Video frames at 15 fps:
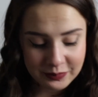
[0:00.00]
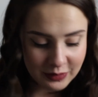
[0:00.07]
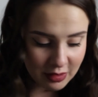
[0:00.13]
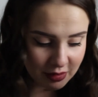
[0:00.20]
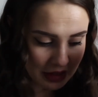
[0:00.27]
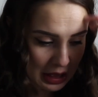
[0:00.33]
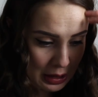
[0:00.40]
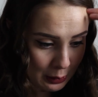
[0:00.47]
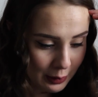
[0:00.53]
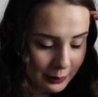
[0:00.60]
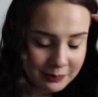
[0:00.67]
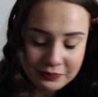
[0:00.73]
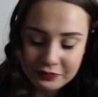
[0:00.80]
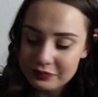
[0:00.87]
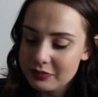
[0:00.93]
So
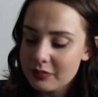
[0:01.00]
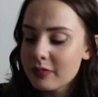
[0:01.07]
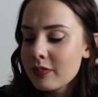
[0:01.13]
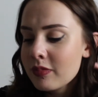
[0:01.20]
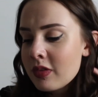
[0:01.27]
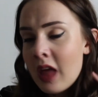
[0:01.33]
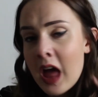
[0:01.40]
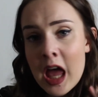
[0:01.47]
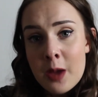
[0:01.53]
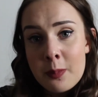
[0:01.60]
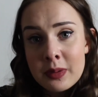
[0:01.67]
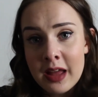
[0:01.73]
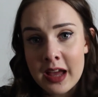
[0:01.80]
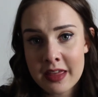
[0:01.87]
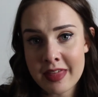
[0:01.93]
I
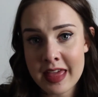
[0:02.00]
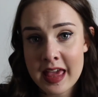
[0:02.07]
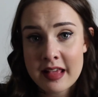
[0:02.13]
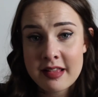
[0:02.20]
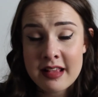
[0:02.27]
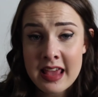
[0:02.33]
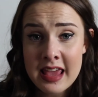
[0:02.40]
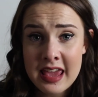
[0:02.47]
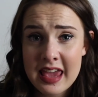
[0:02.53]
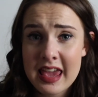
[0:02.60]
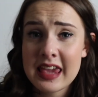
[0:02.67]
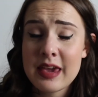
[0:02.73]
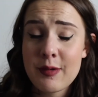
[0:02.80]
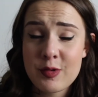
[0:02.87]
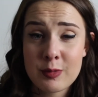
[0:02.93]
apply this,
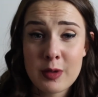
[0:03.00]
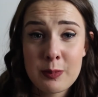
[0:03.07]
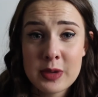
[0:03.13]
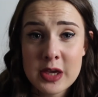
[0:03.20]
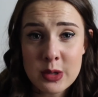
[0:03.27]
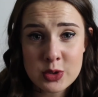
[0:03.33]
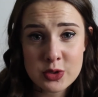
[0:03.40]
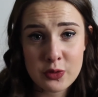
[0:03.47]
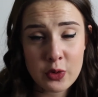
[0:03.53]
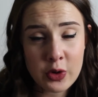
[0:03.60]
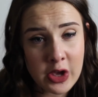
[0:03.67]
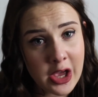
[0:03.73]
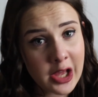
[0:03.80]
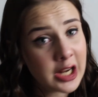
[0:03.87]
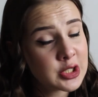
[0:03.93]
it gives them a beautiful
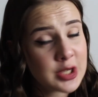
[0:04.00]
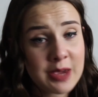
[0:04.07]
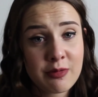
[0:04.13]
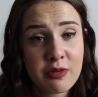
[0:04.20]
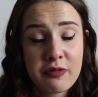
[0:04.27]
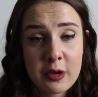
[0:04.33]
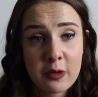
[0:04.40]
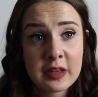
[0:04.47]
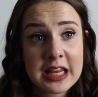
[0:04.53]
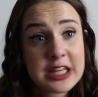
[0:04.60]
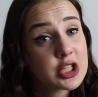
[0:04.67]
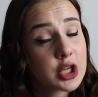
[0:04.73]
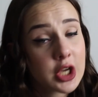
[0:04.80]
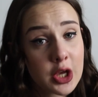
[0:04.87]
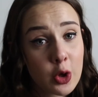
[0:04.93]
curl. I don't even feel the need
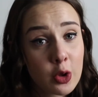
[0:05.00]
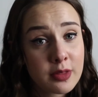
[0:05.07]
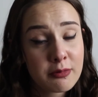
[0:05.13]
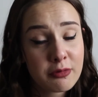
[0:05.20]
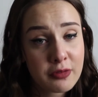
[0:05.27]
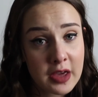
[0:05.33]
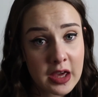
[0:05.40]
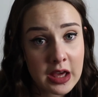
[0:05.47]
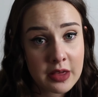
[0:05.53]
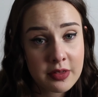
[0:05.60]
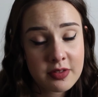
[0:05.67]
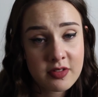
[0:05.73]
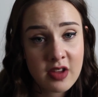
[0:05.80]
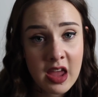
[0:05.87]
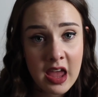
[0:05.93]
to curl them
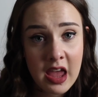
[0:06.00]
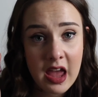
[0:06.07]
first.